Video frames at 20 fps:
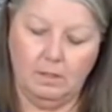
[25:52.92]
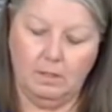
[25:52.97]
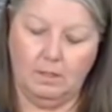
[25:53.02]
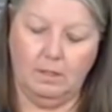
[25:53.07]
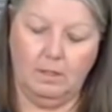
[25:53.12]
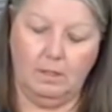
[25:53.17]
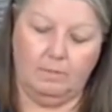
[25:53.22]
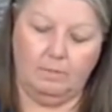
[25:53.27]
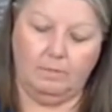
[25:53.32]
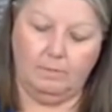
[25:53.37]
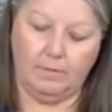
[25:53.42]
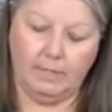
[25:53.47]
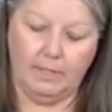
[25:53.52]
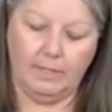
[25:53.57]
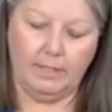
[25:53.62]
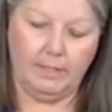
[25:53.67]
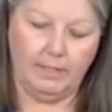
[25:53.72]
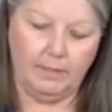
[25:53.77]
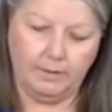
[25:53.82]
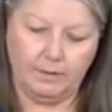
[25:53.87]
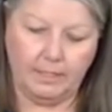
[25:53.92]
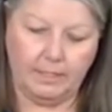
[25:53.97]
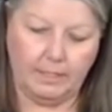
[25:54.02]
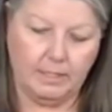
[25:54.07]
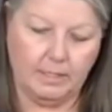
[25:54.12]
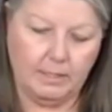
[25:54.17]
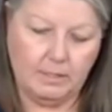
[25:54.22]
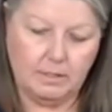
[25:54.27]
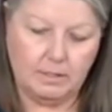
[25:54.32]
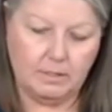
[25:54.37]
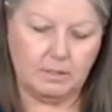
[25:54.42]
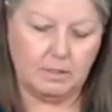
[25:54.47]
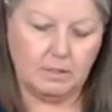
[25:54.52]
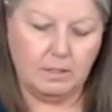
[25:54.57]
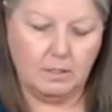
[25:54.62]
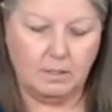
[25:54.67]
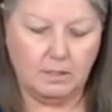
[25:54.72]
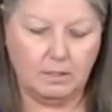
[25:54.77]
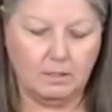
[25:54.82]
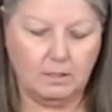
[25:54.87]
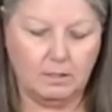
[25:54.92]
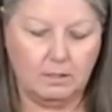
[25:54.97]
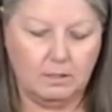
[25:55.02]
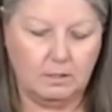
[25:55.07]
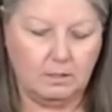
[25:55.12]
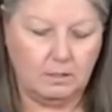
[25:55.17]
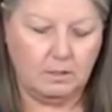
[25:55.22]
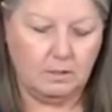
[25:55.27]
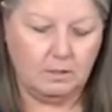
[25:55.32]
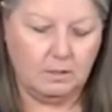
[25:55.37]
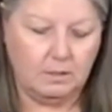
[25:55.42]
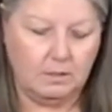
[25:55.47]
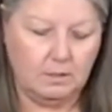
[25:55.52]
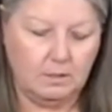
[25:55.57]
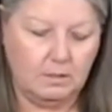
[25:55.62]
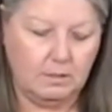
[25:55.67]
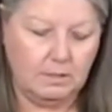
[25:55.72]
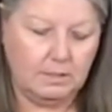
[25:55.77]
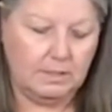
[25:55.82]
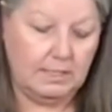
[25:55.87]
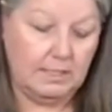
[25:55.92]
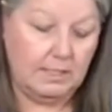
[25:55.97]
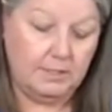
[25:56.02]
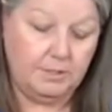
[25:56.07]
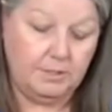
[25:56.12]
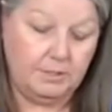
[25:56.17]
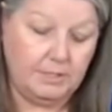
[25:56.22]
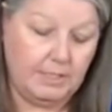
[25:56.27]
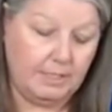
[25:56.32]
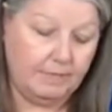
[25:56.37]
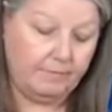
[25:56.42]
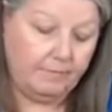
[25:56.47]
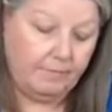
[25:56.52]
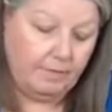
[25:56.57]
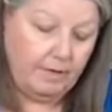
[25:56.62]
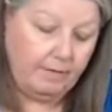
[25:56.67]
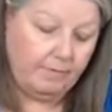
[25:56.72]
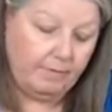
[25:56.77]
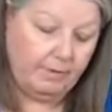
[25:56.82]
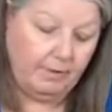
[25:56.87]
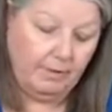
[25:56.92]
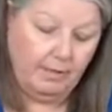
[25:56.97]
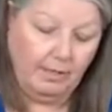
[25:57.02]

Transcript: All right, you guys. See, I do take forever.